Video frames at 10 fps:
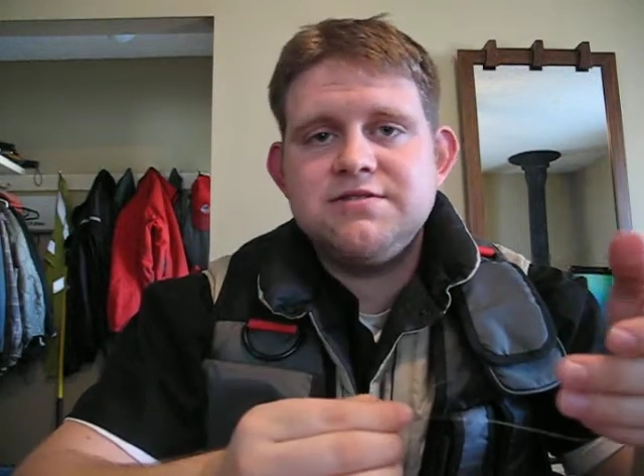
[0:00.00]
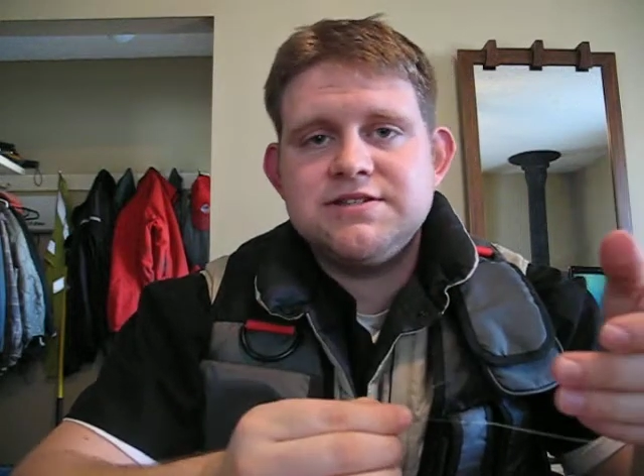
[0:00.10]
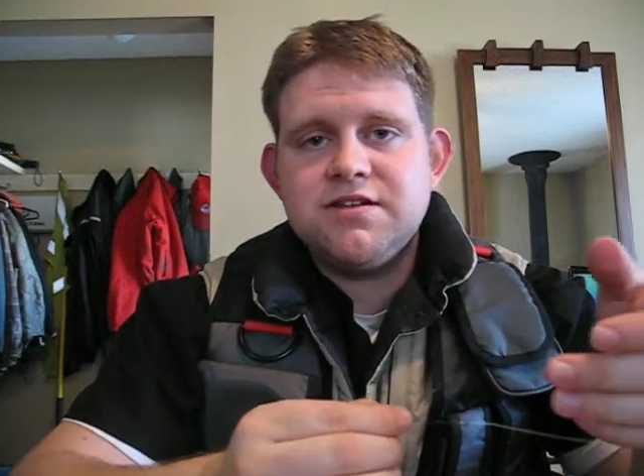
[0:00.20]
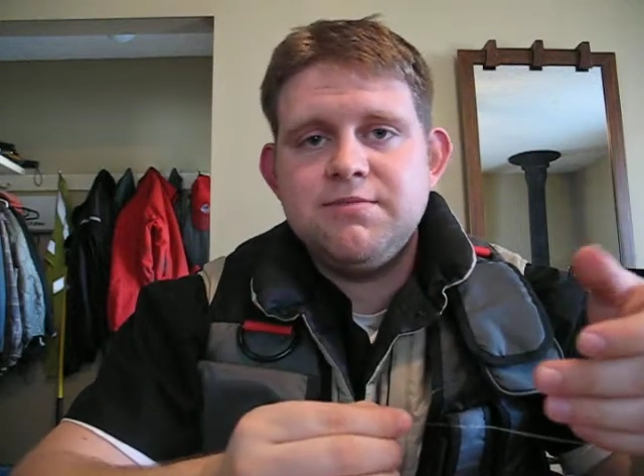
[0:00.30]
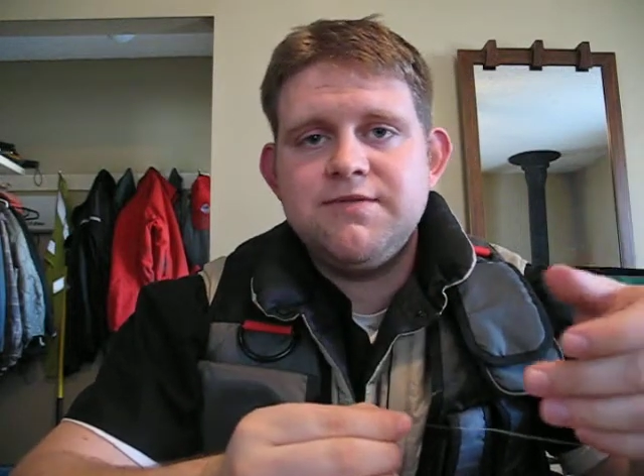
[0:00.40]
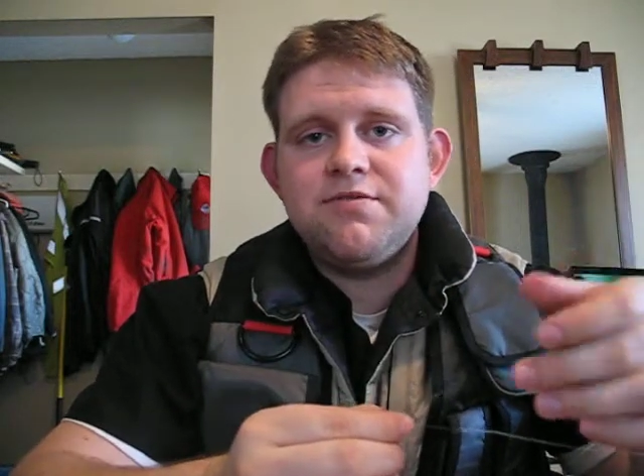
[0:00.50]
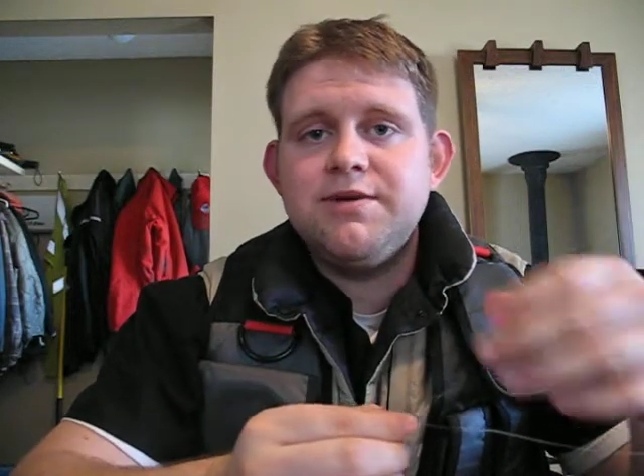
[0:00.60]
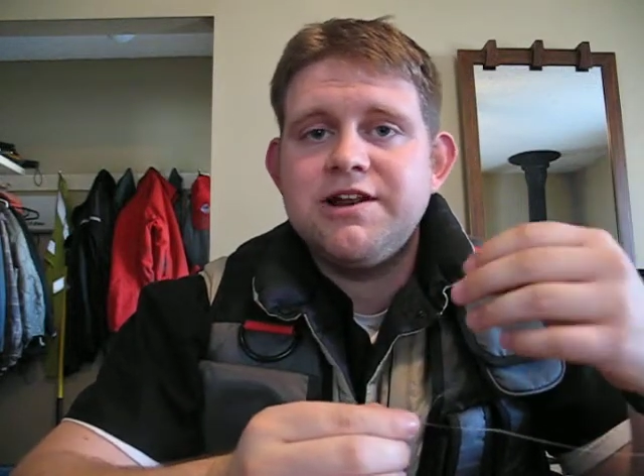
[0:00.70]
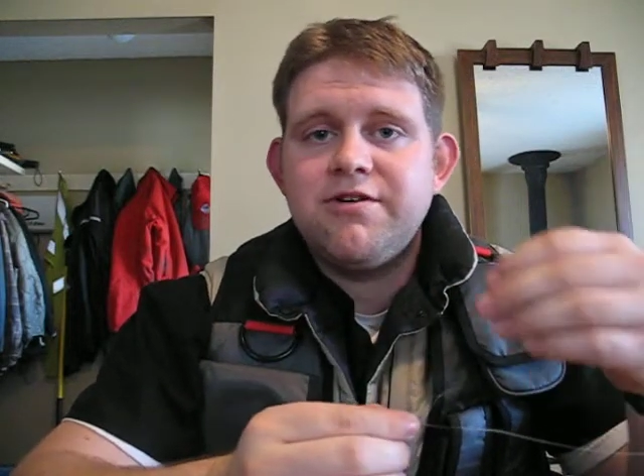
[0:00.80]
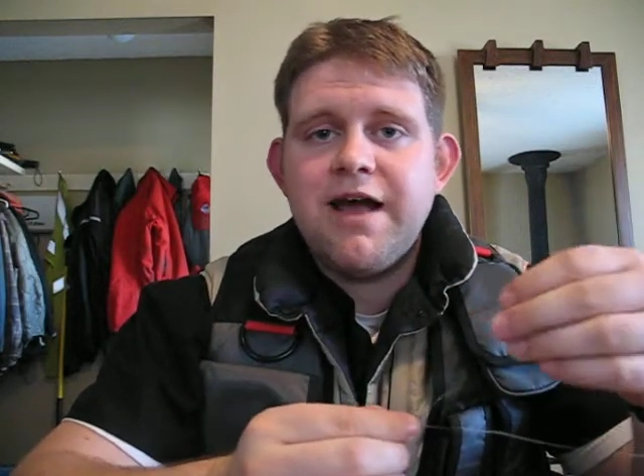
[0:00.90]
it's going to be for me
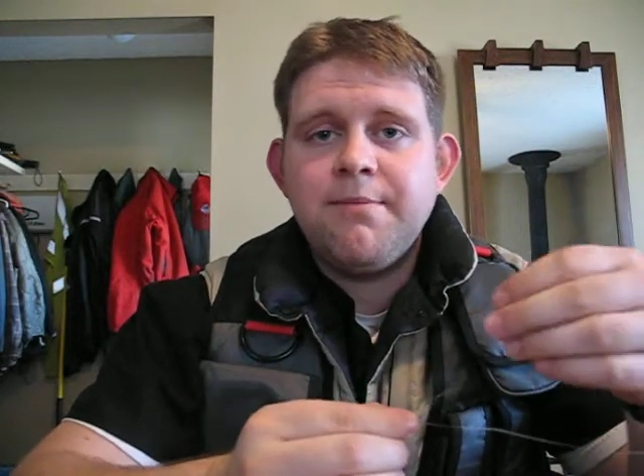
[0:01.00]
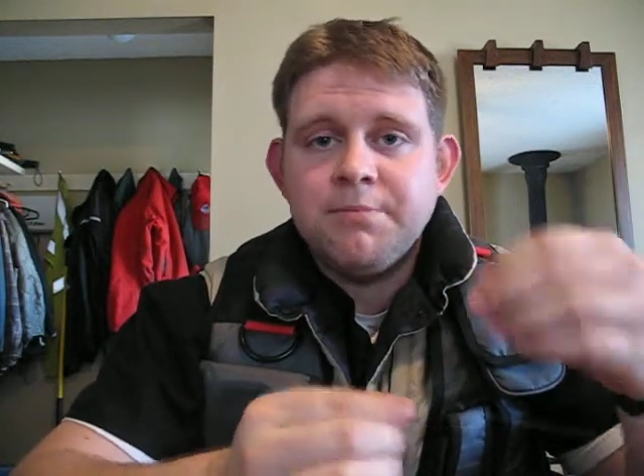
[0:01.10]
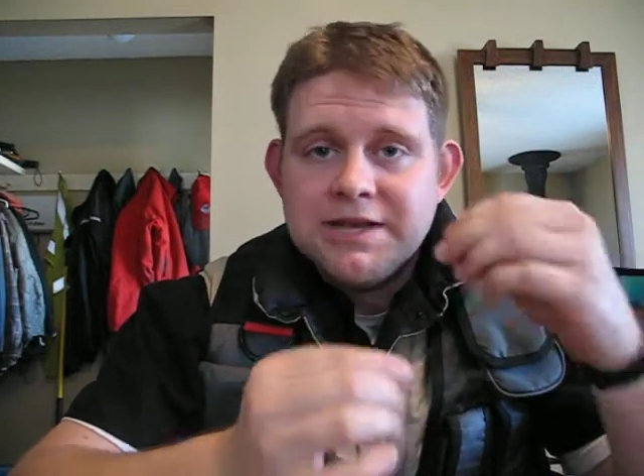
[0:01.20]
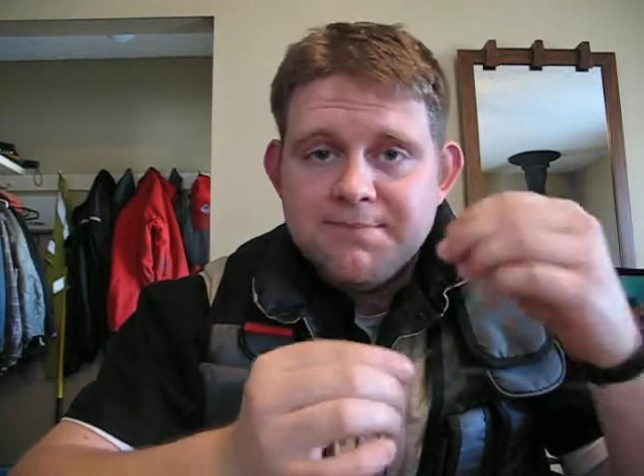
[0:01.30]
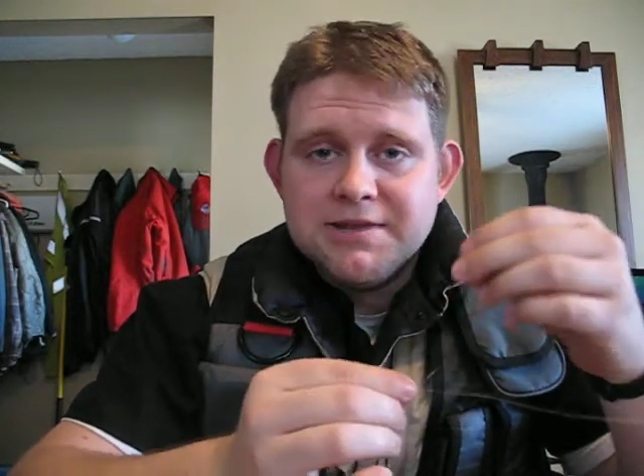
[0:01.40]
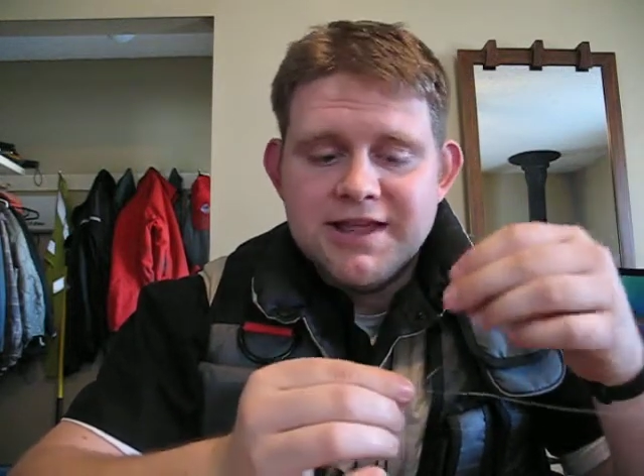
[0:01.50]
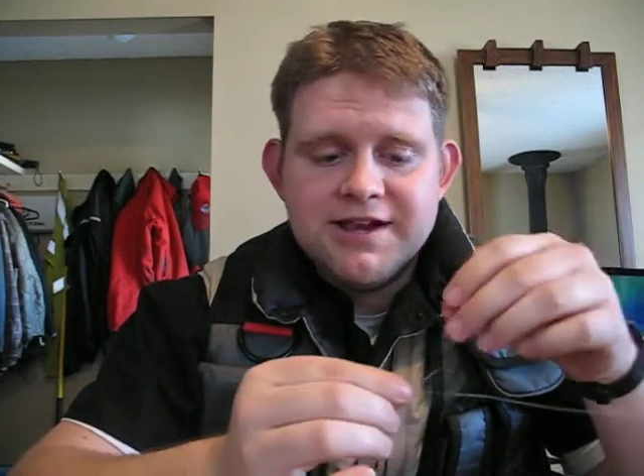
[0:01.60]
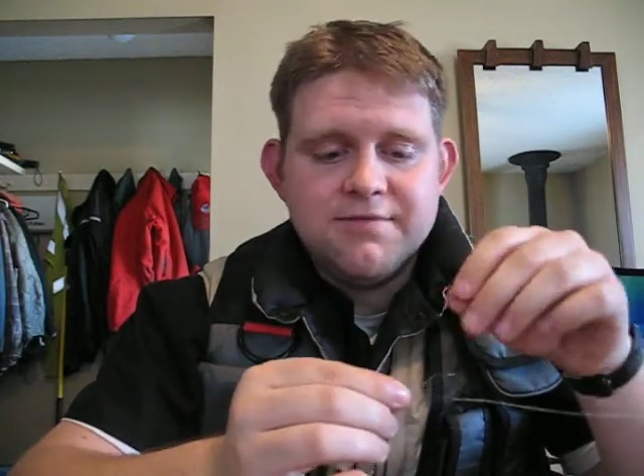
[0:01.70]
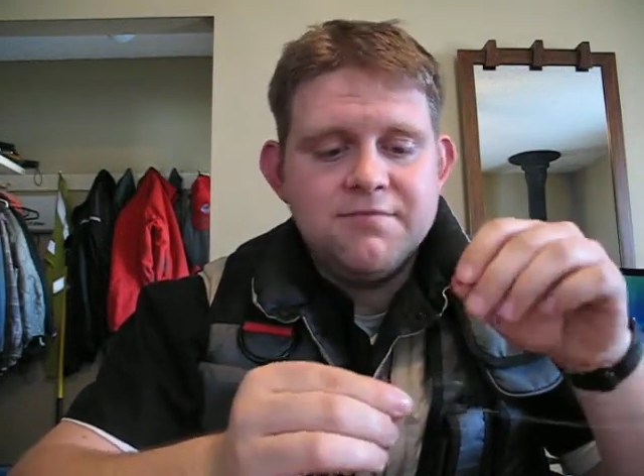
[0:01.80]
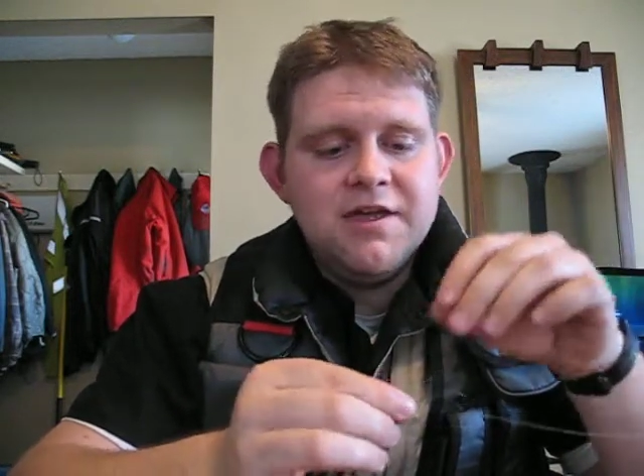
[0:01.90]
to grab and manipulate it.